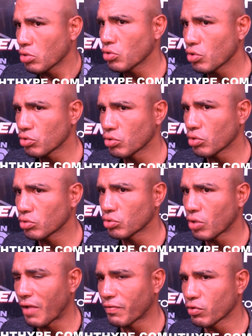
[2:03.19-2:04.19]

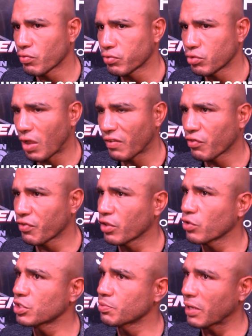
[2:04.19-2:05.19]
you have to feel
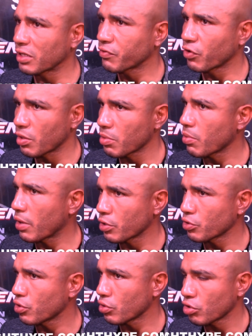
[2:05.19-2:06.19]
respect for everybody,
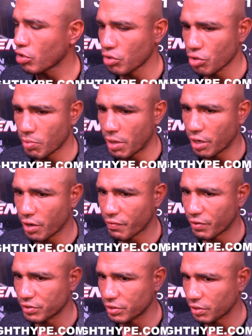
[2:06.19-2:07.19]
you know, no matter if
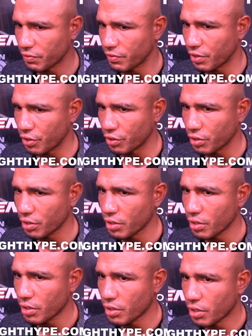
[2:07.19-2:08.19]
they're
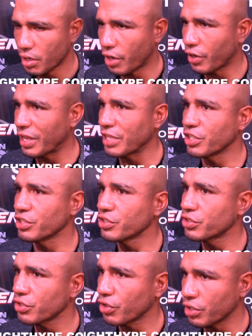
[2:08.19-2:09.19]
are
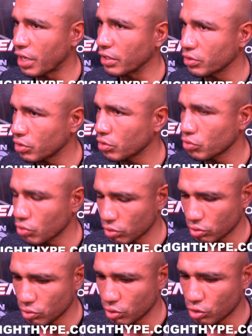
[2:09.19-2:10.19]
legends or not, you know,
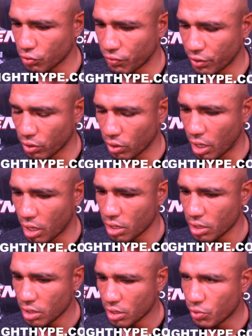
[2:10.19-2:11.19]
you need to feel
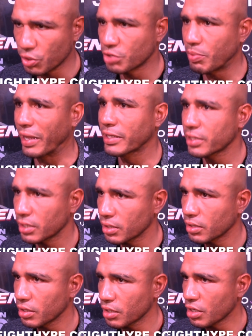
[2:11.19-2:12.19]
respect
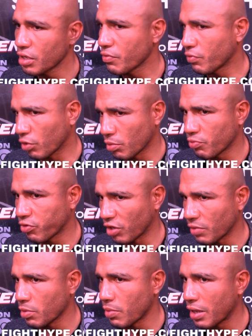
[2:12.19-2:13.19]
for
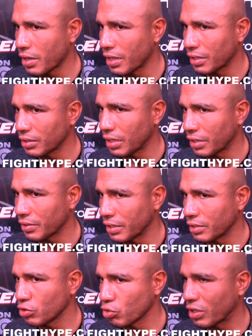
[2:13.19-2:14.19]
everybody, and
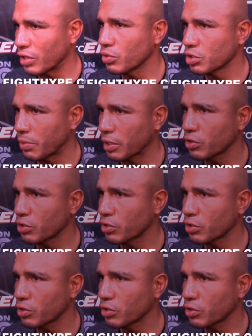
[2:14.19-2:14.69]
then you can respect